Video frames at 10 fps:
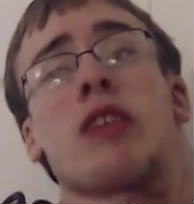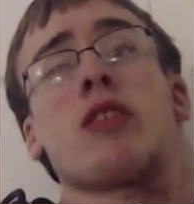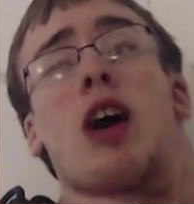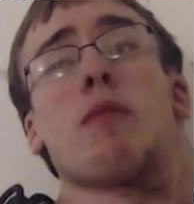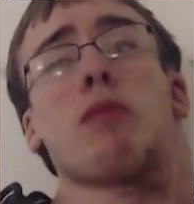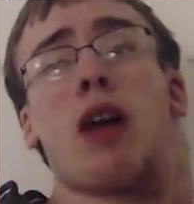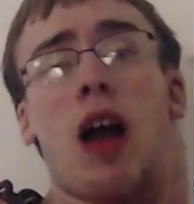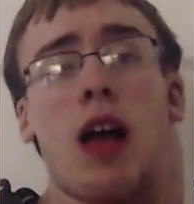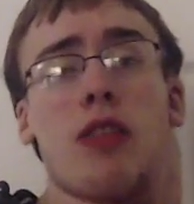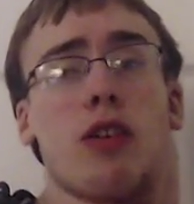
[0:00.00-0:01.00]
Chopper
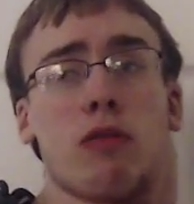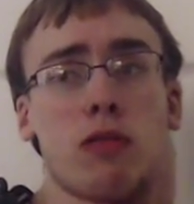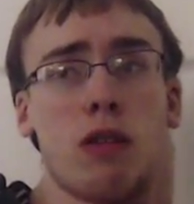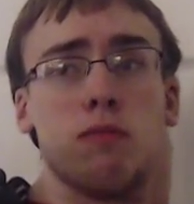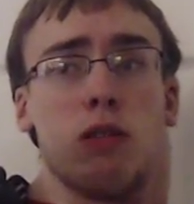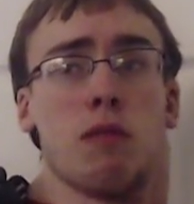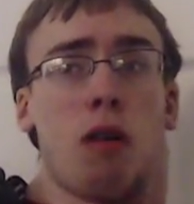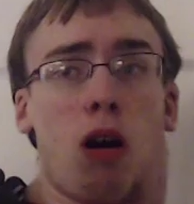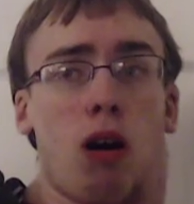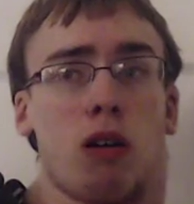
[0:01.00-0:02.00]
had the Rumble
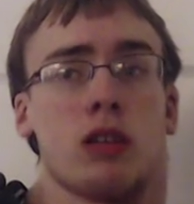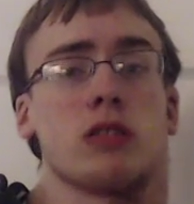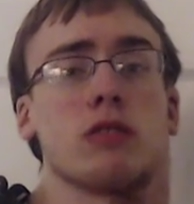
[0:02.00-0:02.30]
Ball.